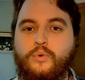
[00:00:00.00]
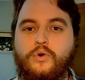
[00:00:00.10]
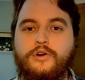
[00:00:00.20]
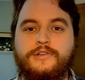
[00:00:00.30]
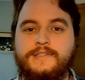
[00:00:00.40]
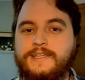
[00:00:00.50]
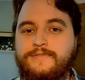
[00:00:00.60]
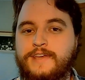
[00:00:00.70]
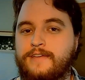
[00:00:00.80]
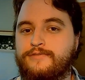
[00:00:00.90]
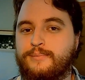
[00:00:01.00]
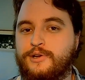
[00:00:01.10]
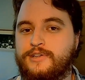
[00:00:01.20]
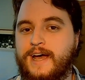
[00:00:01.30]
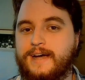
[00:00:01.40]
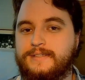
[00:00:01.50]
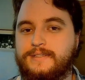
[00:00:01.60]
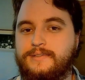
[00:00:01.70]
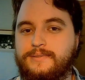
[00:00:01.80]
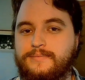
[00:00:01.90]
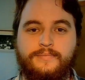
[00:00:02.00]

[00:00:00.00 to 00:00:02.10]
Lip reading: bored or deviate from your task.